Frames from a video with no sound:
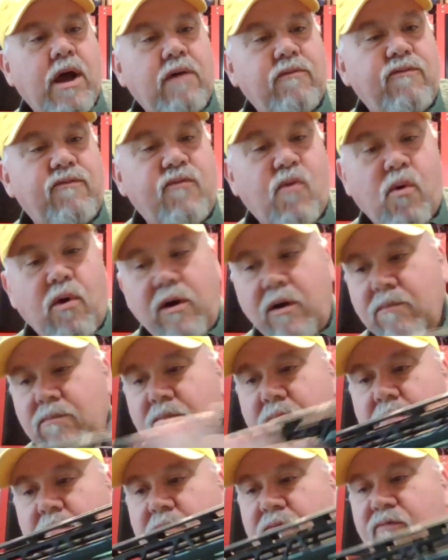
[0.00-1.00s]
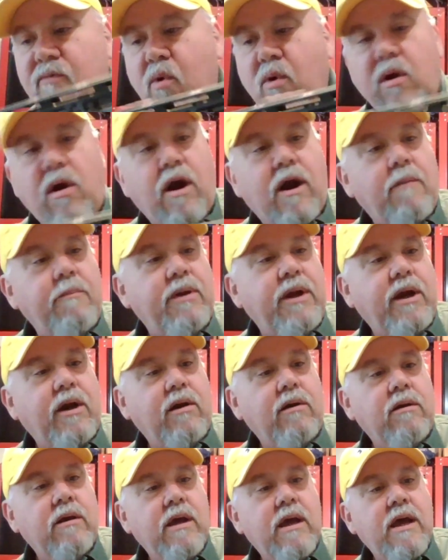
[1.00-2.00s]
forearm
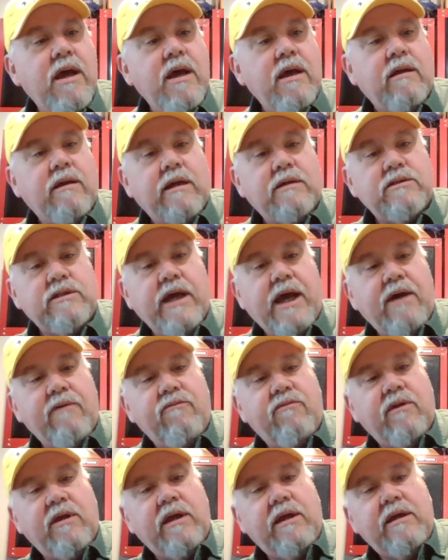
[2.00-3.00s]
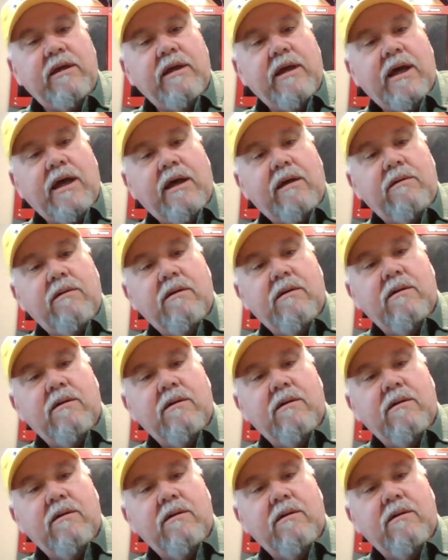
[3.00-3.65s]
here. It does have the